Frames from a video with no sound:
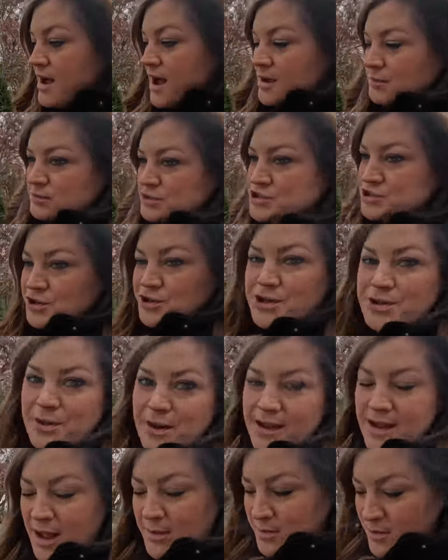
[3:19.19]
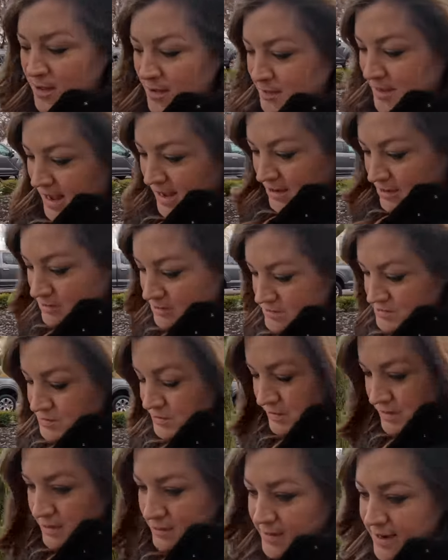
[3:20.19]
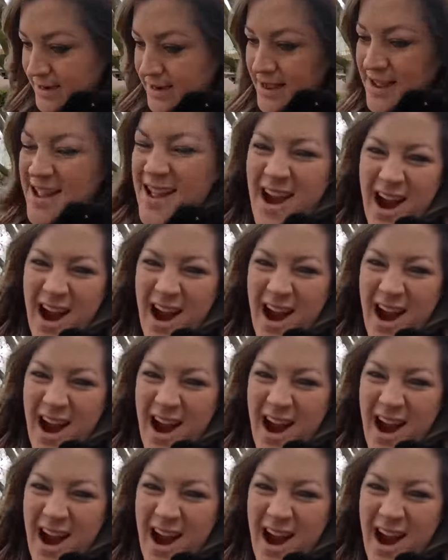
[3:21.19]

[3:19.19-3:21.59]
I will show you a couple of panicles really quick.